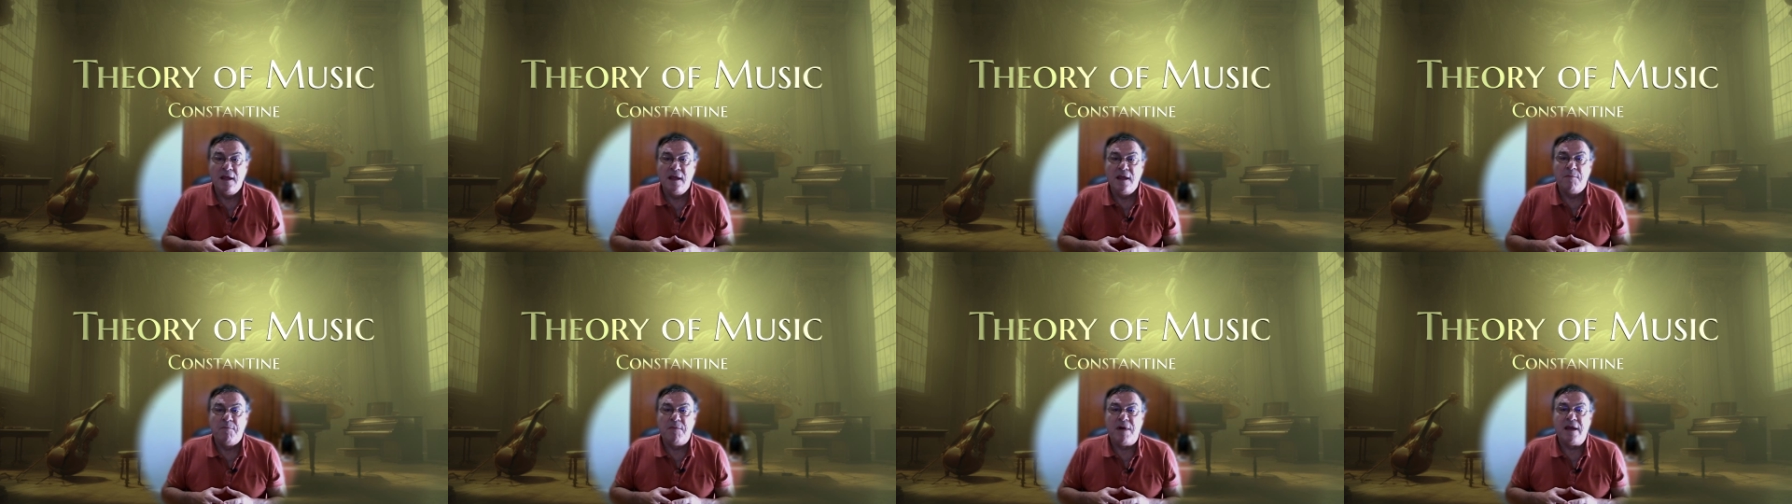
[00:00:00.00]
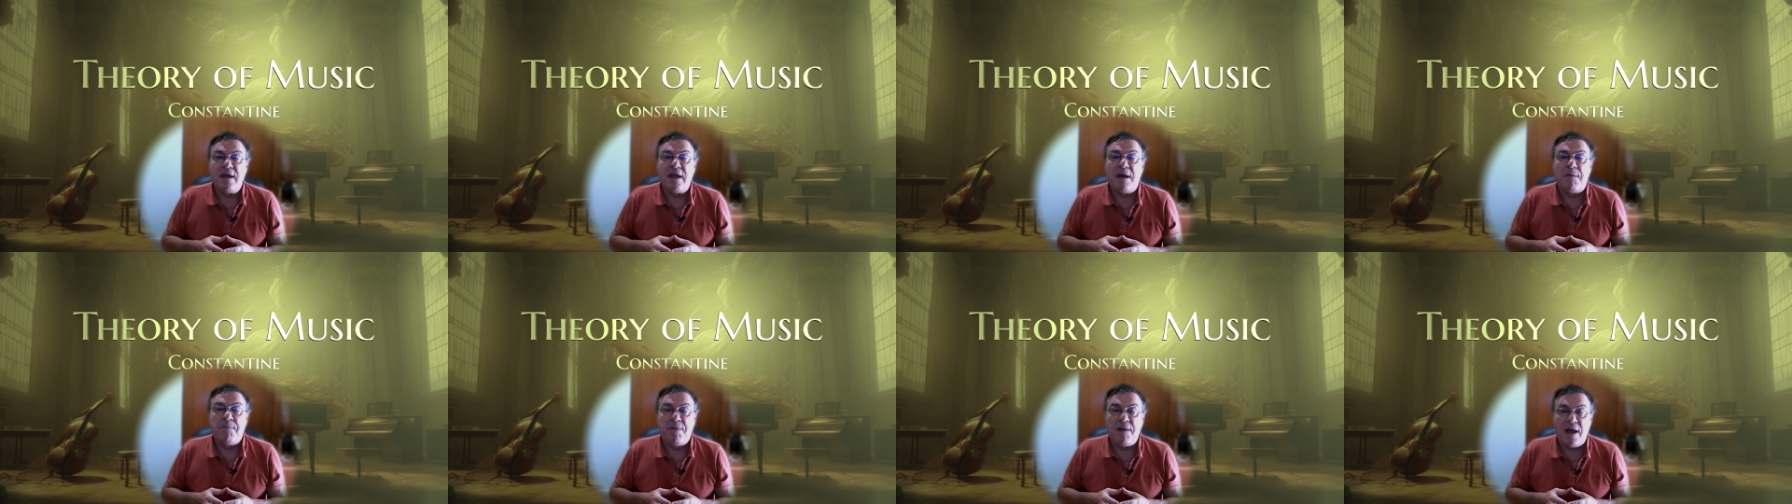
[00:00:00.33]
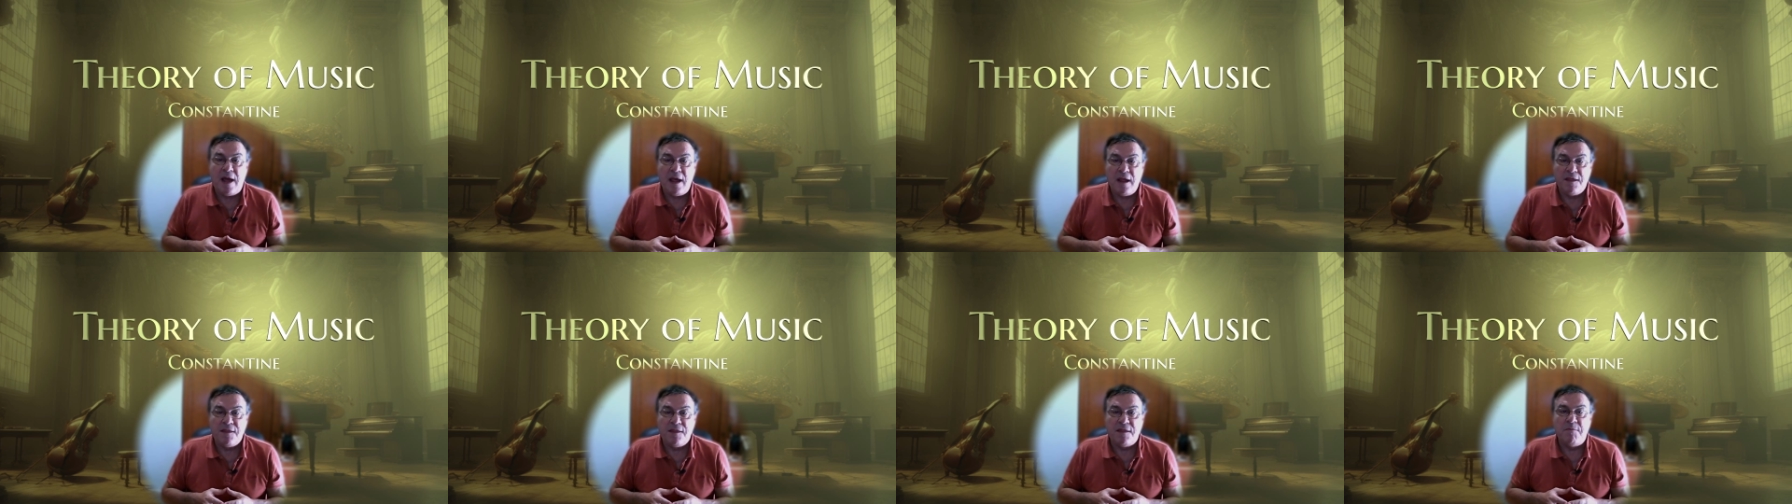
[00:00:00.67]
by
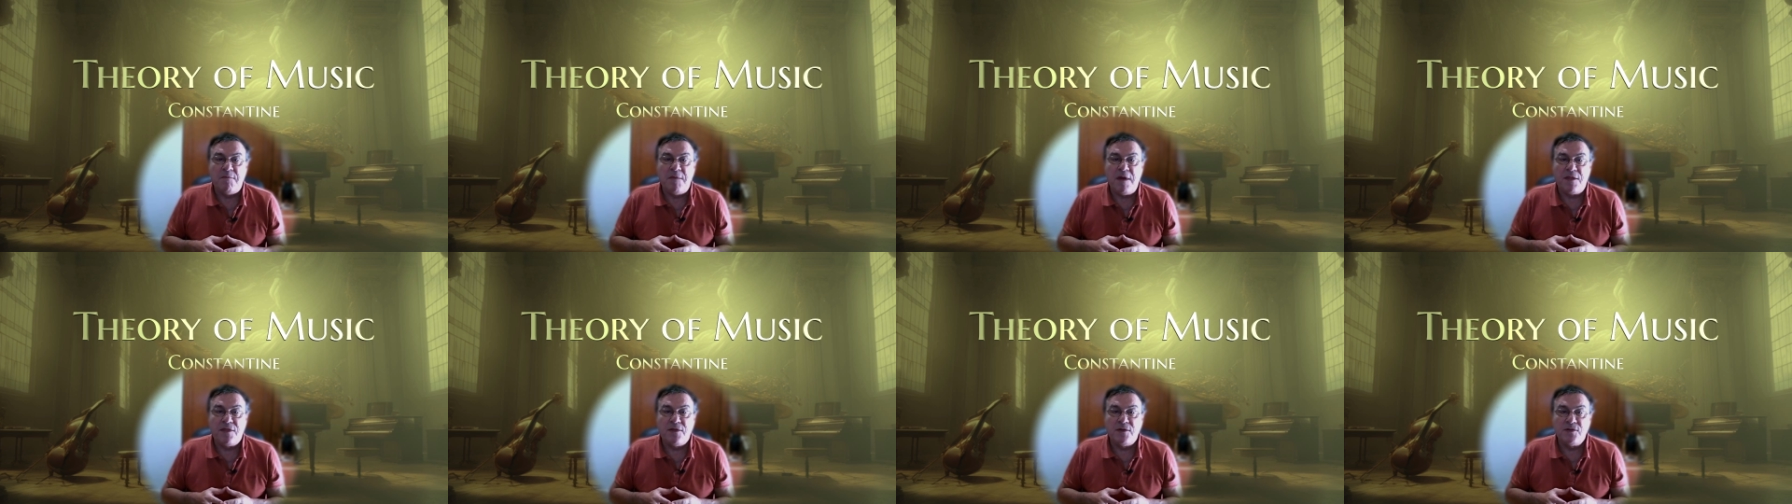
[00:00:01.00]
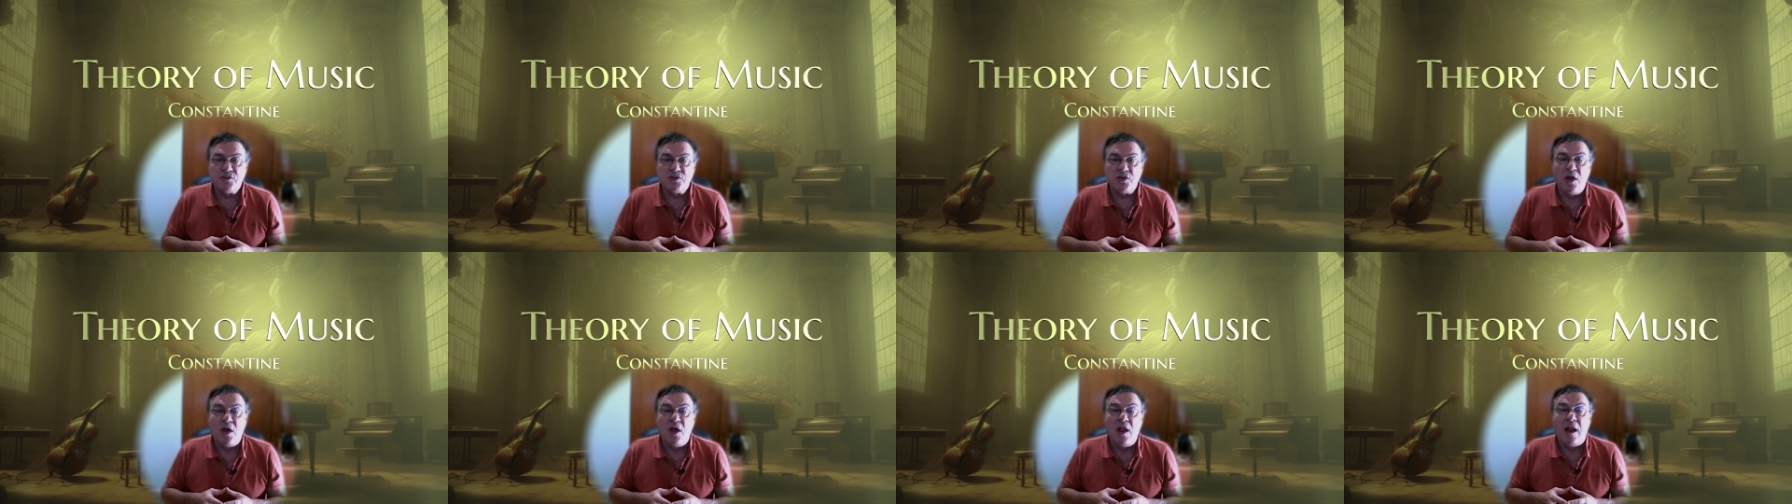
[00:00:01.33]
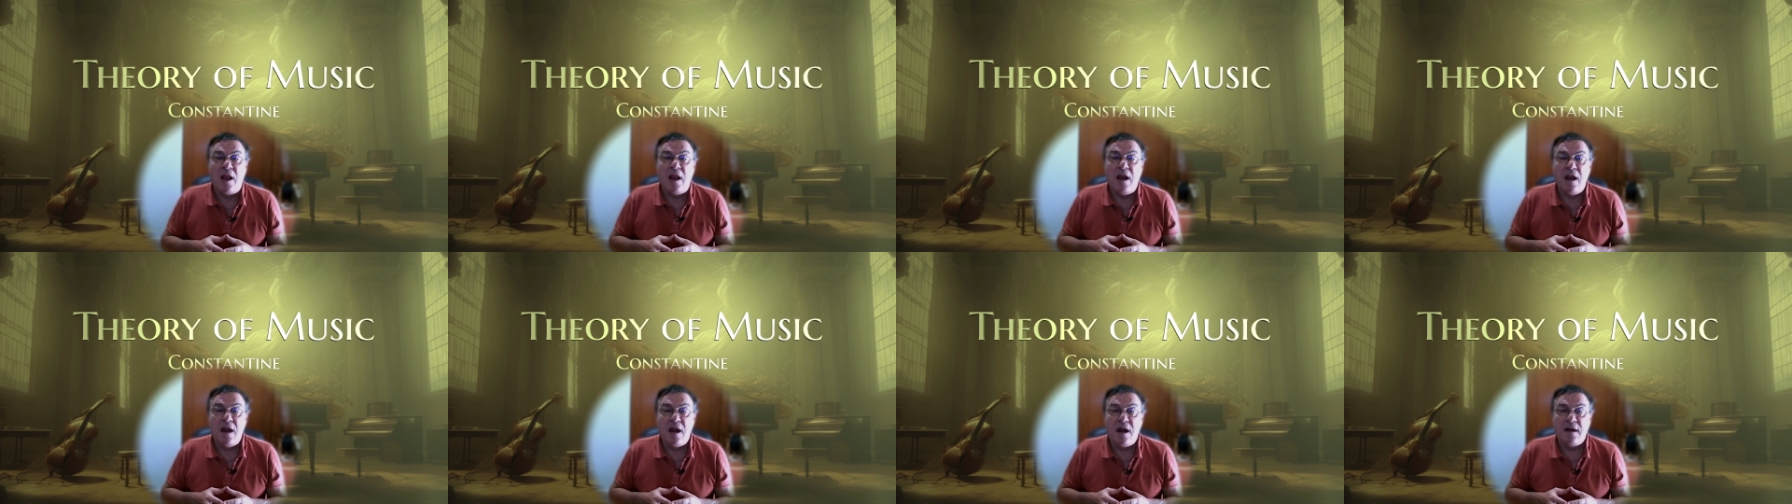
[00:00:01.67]
applying the methods
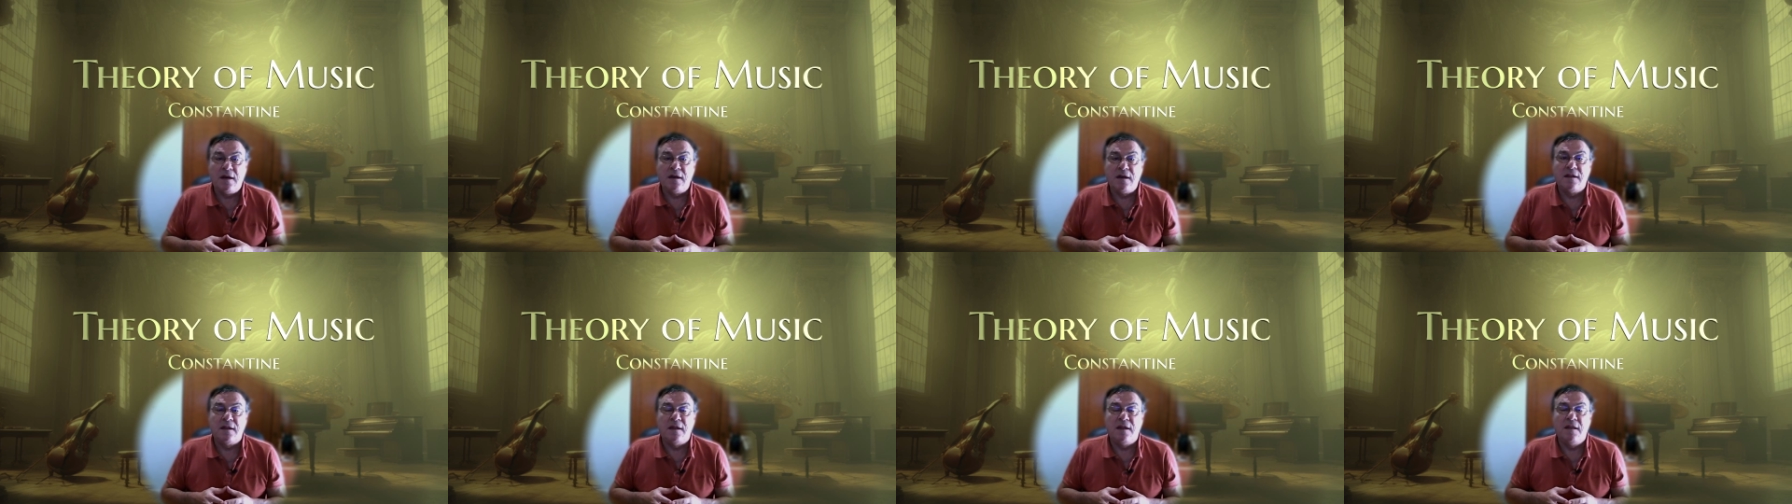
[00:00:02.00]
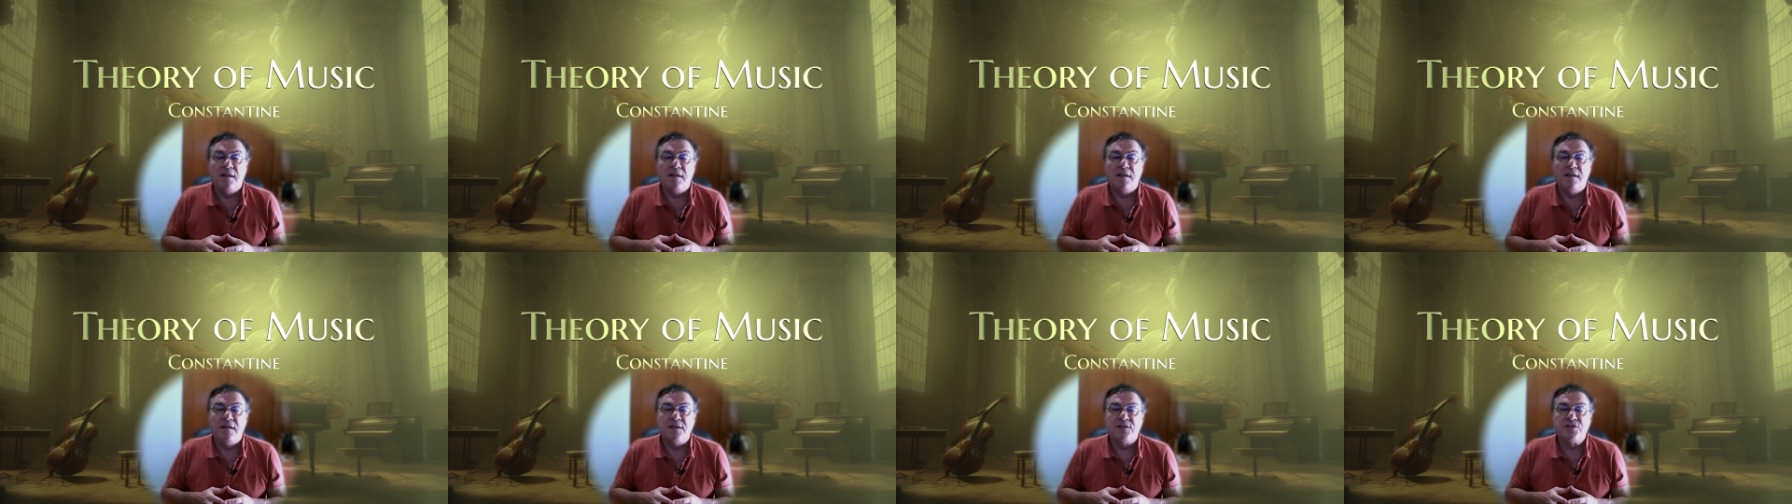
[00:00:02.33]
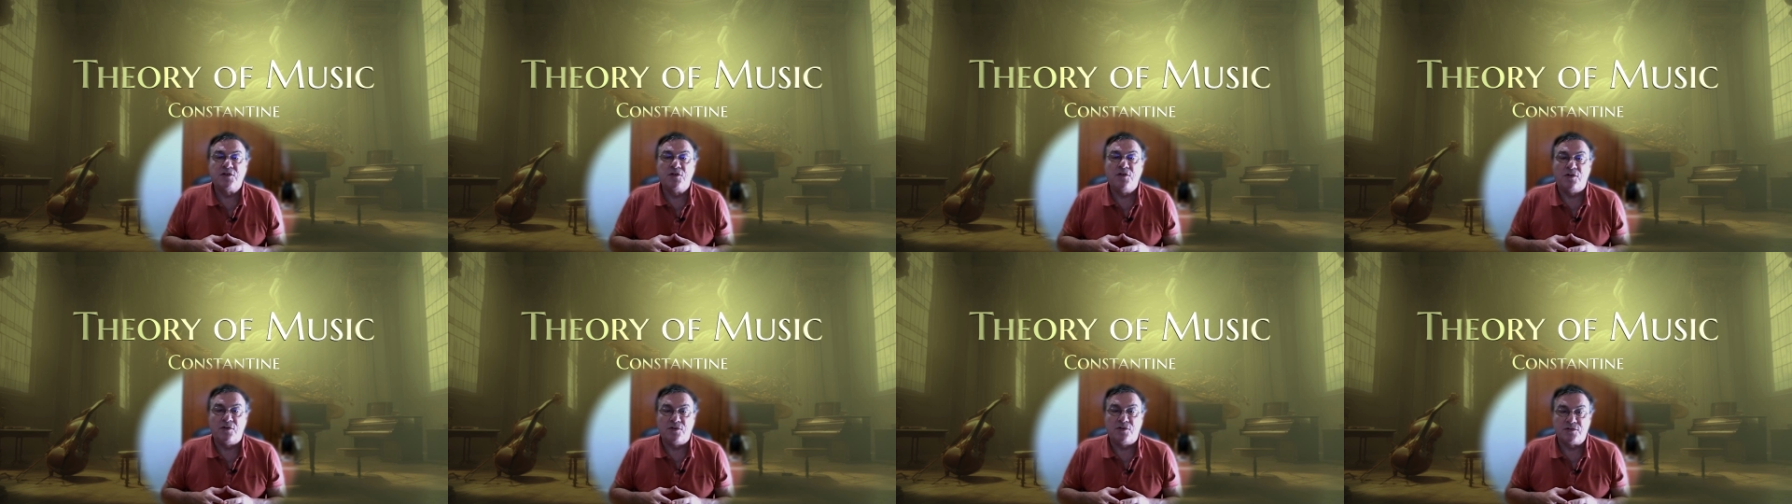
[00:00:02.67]
learned in this
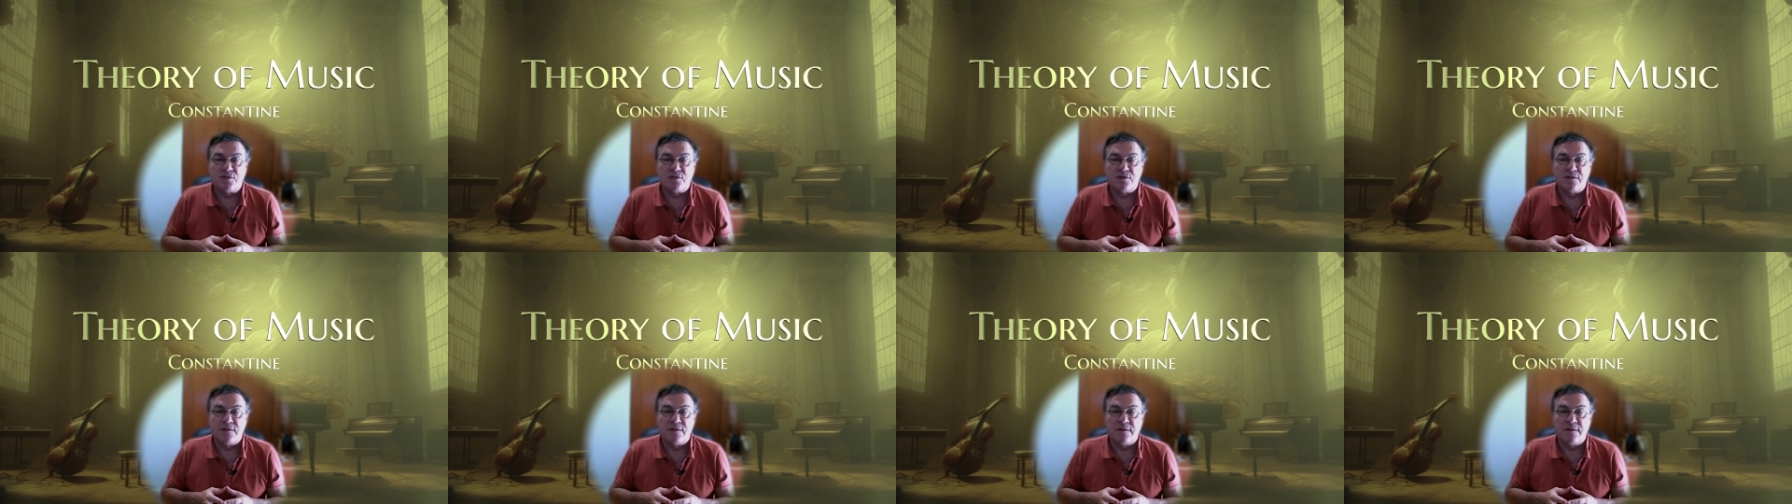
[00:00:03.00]
course.